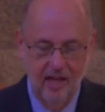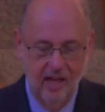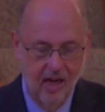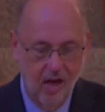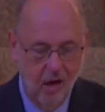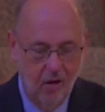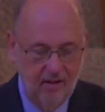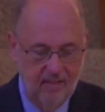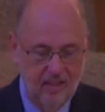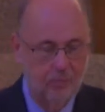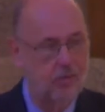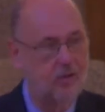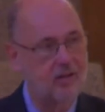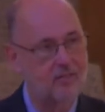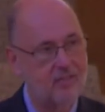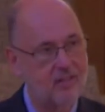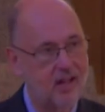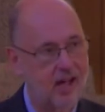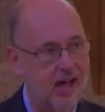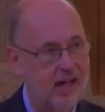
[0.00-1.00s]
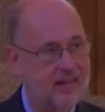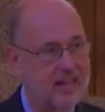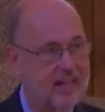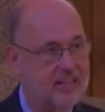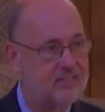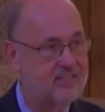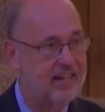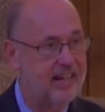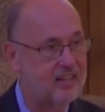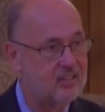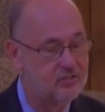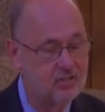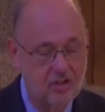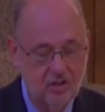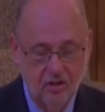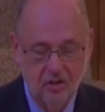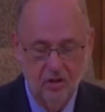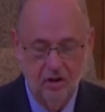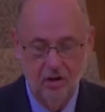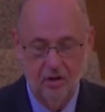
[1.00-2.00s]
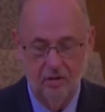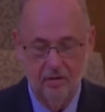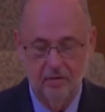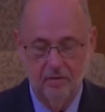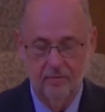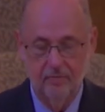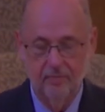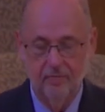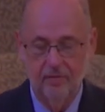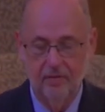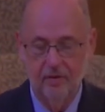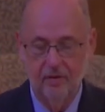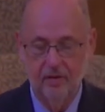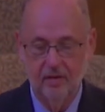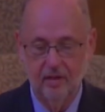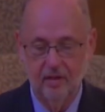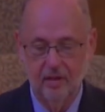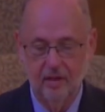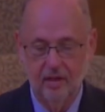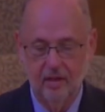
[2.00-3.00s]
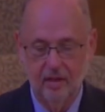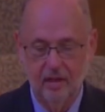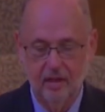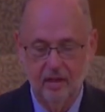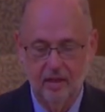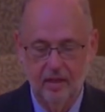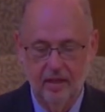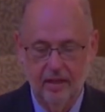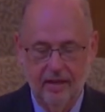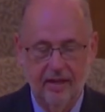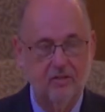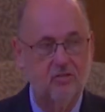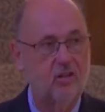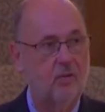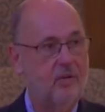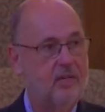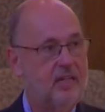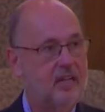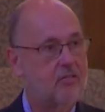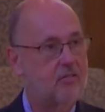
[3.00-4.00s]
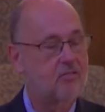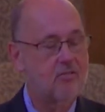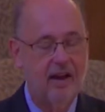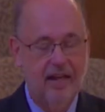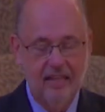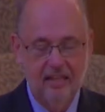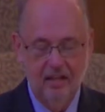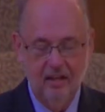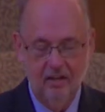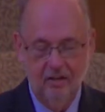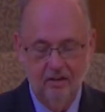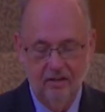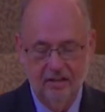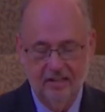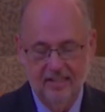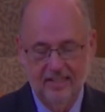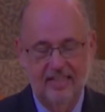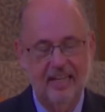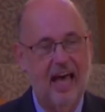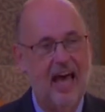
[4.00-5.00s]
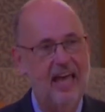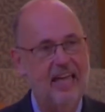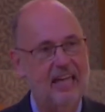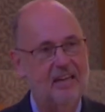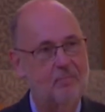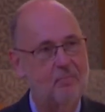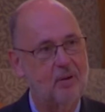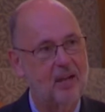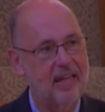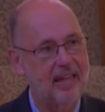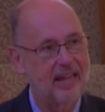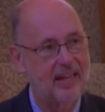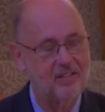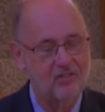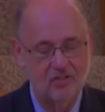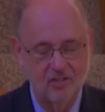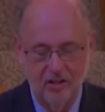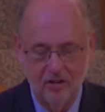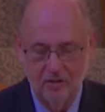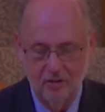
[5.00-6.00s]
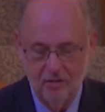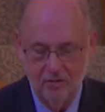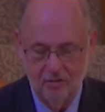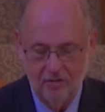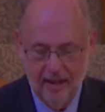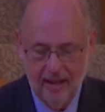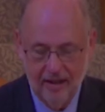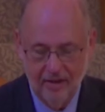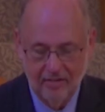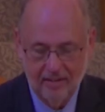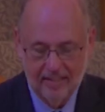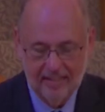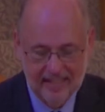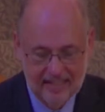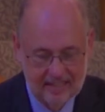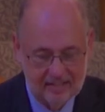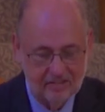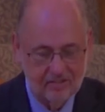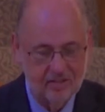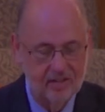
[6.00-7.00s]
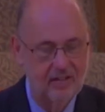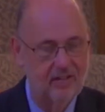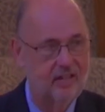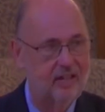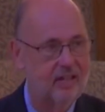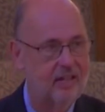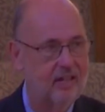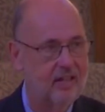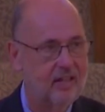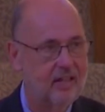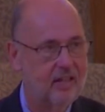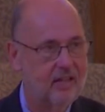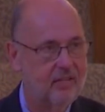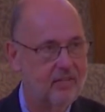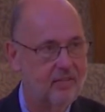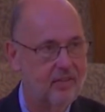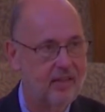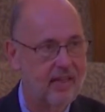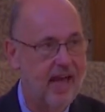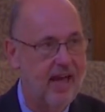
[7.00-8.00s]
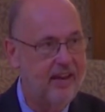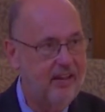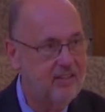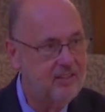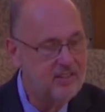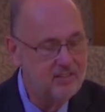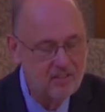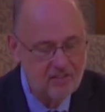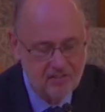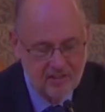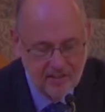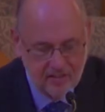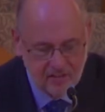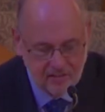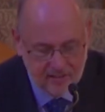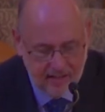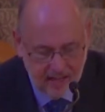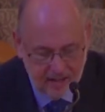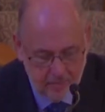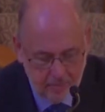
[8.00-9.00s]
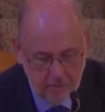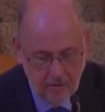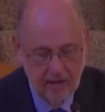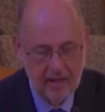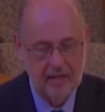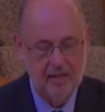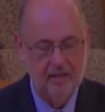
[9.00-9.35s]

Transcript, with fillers: Only the Word of God stands secure. And so we need a regular diet plan centered around it. How did Jesus teach us how to pray?